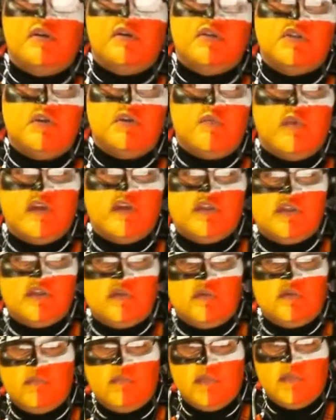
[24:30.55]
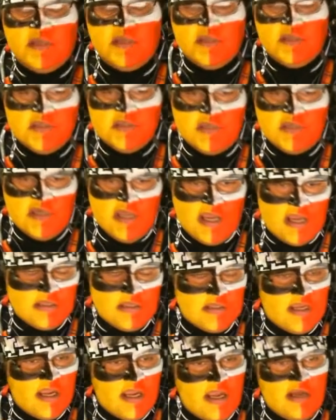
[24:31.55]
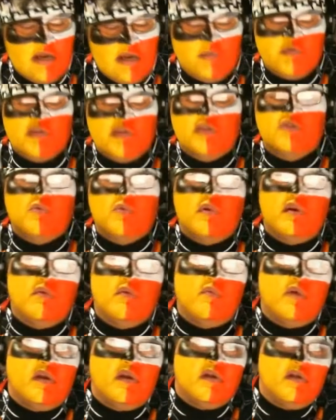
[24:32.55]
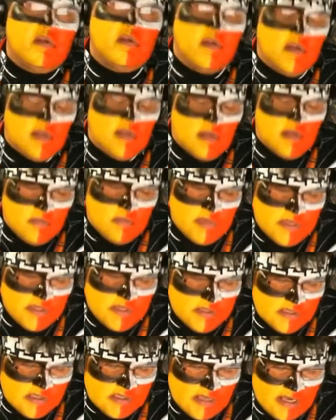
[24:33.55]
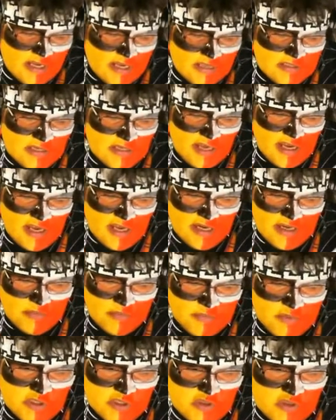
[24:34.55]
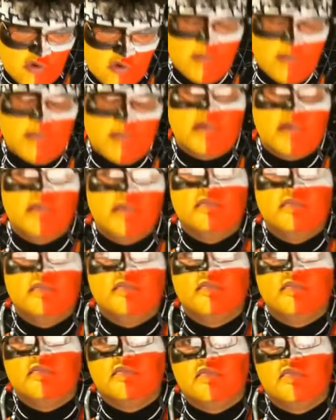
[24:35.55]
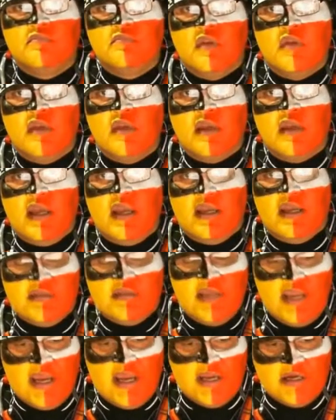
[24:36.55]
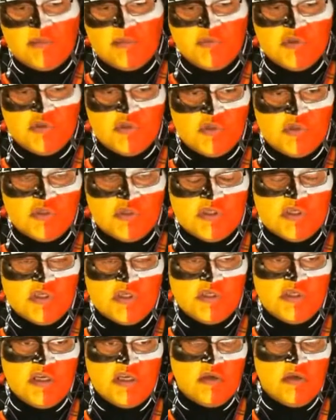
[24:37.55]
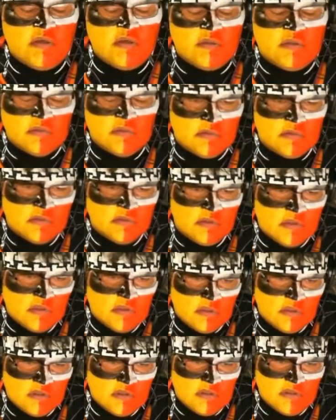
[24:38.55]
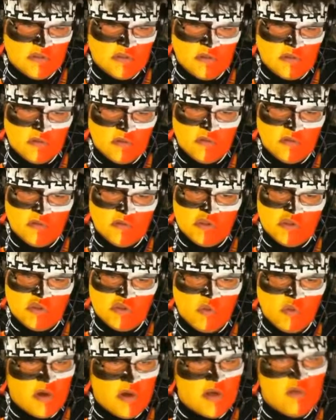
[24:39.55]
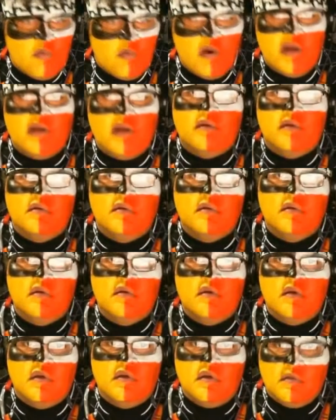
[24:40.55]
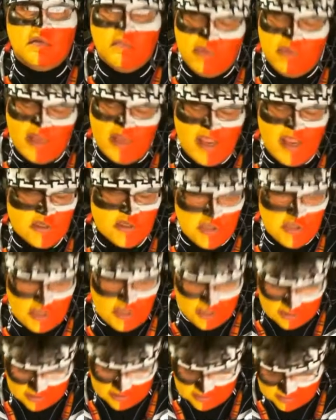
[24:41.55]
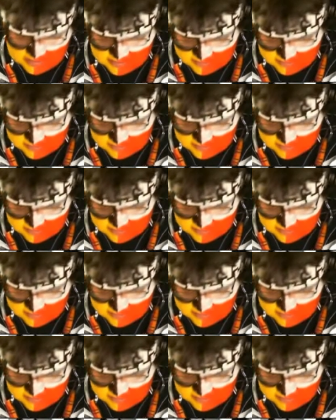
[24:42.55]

There's a reason. Because it had to add up to 21. Because it had to add up to Trump. Had to add up to his casino. To 21. Blackjack.